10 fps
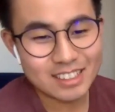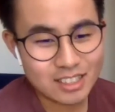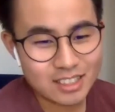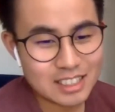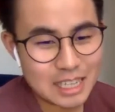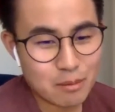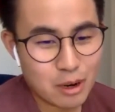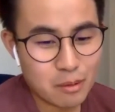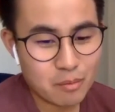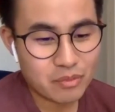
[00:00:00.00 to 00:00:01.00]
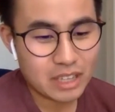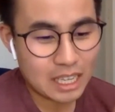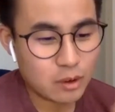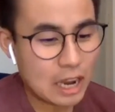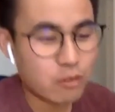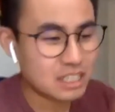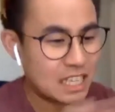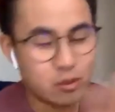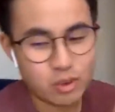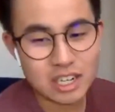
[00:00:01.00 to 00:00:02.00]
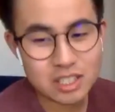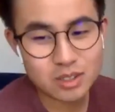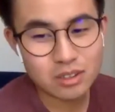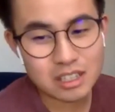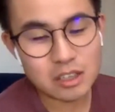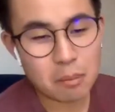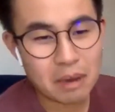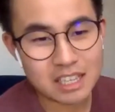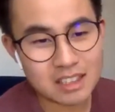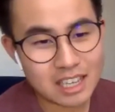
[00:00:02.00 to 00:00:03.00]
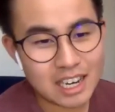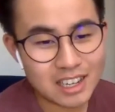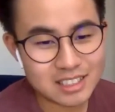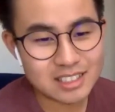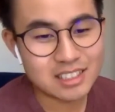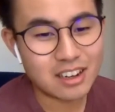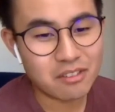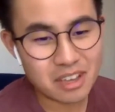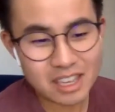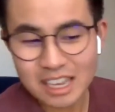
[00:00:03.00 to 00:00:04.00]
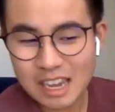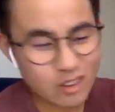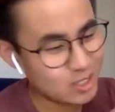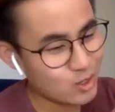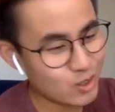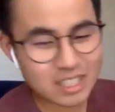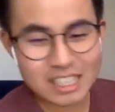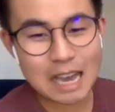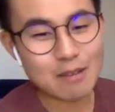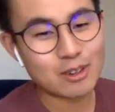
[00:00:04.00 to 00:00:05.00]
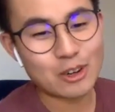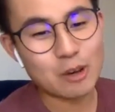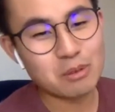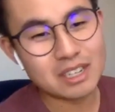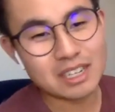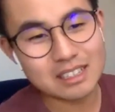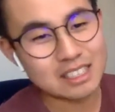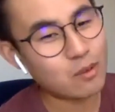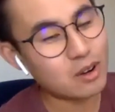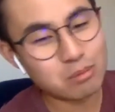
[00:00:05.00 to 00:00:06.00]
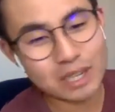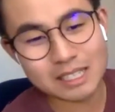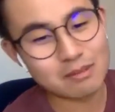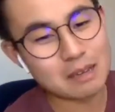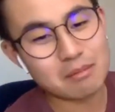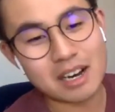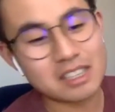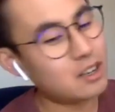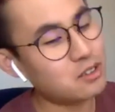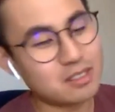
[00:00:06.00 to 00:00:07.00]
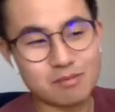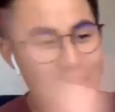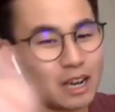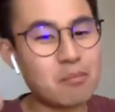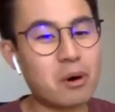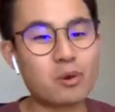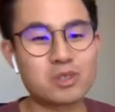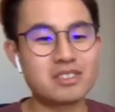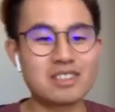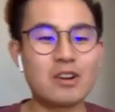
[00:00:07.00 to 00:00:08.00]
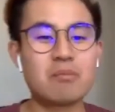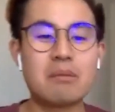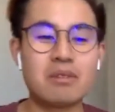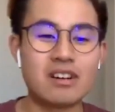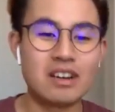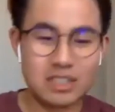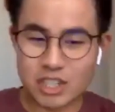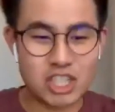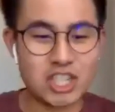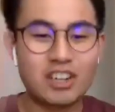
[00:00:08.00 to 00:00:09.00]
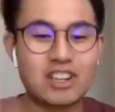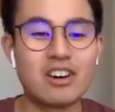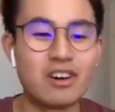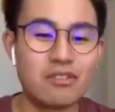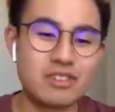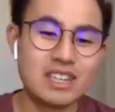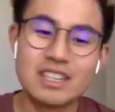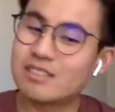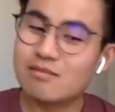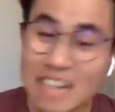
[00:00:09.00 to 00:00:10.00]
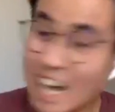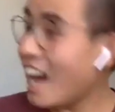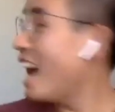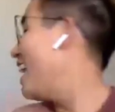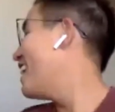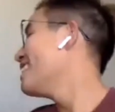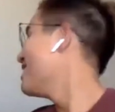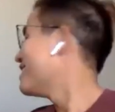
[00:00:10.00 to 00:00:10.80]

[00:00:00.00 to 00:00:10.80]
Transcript: to the demo, like everyone's getting ready, sort of thing. You're packing the cars and stuff. And as soon as the cabinet opened and someone picks up their mask, I bolted. I remember just shutting off. Nah,